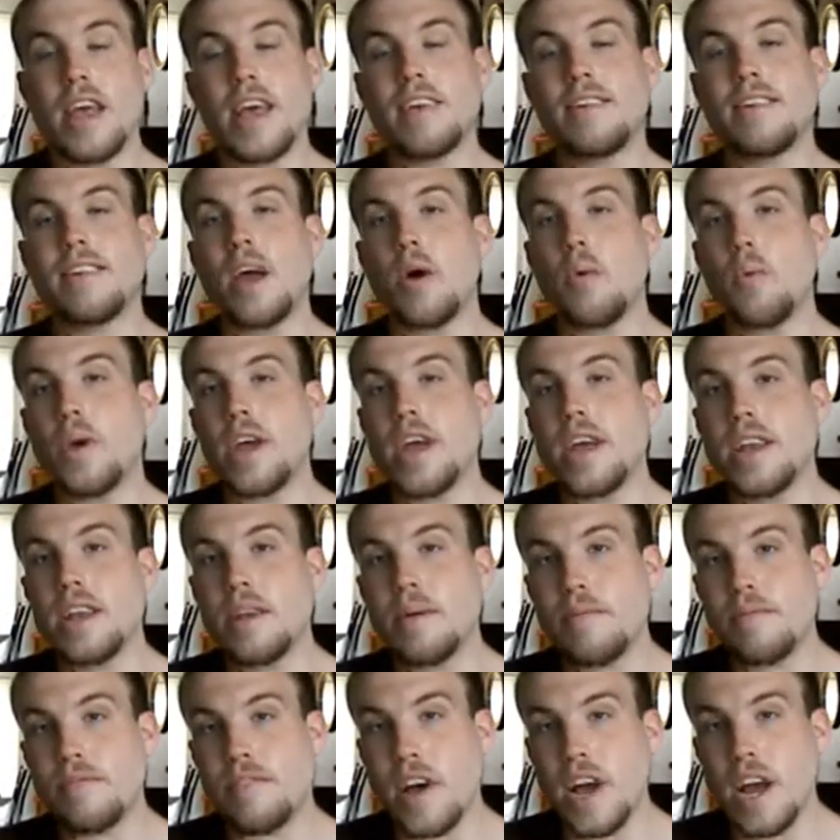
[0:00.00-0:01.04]
is that we
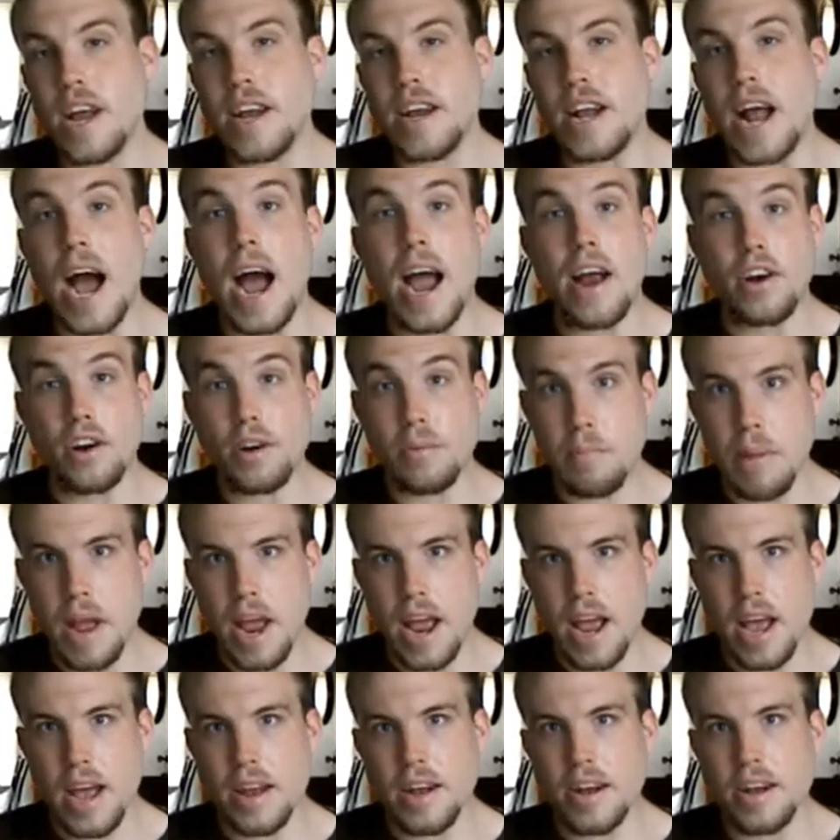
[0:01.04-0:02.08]
end up finding Iron
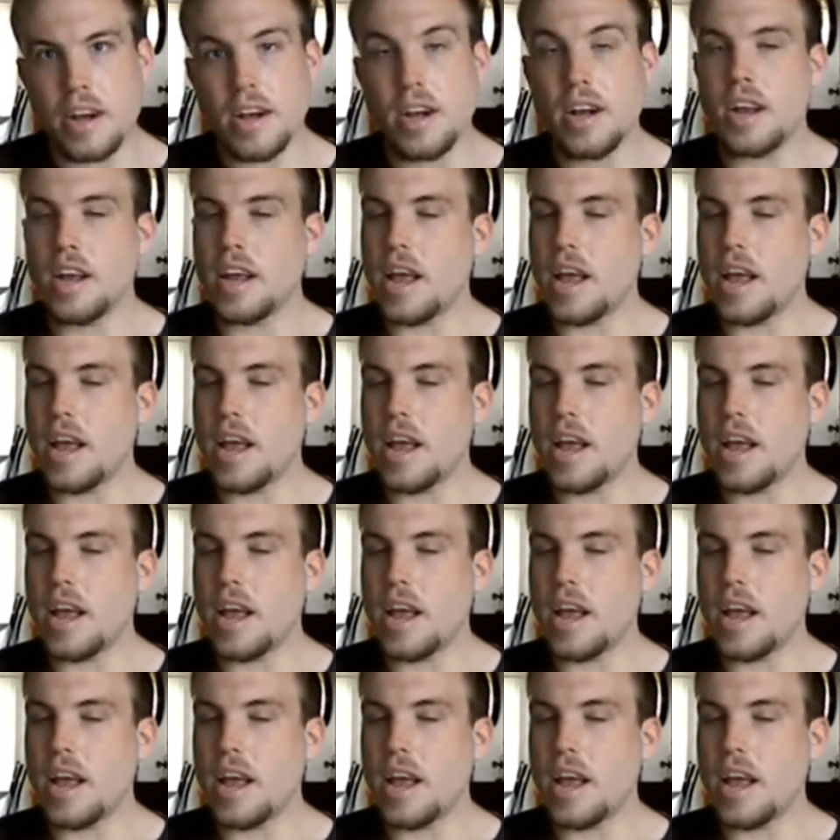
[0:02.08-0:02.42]
Man,